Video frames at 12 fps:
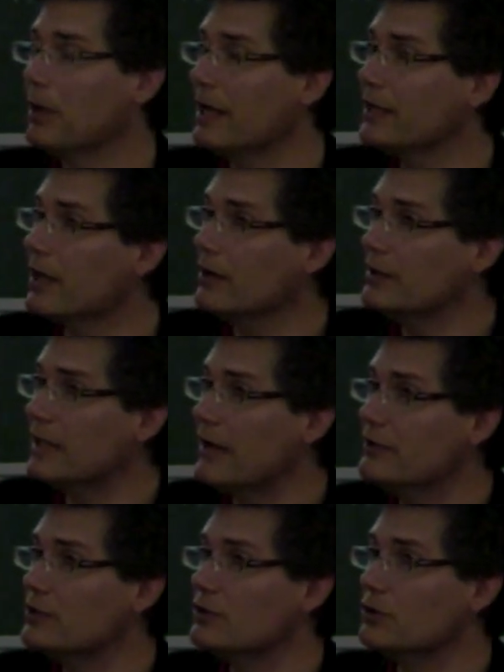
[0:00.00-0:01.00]
Apply to go
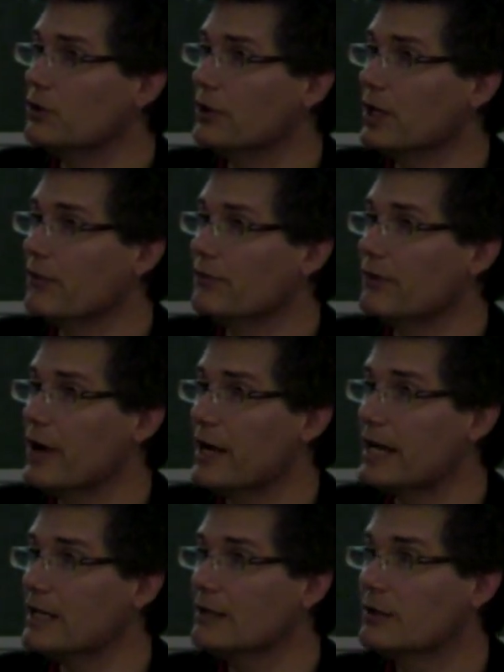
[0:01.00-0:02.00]
to David's tutorial on
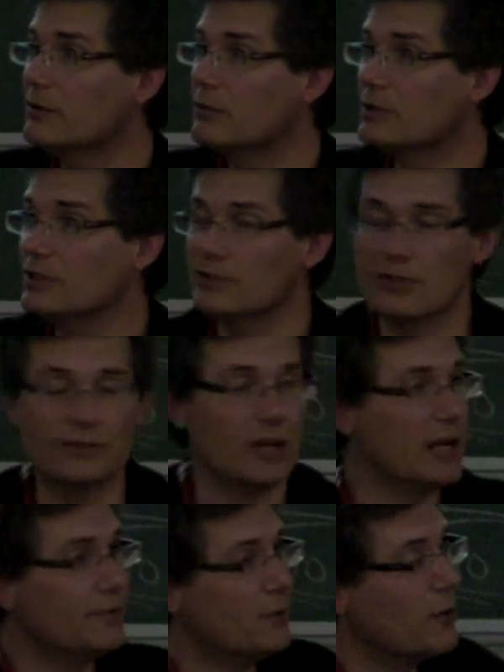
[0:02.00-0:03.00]
Friday, which is
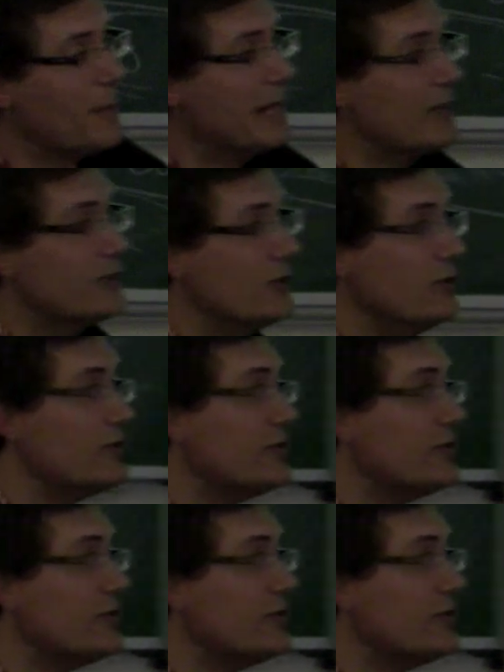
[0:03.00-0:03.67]
designed for repeating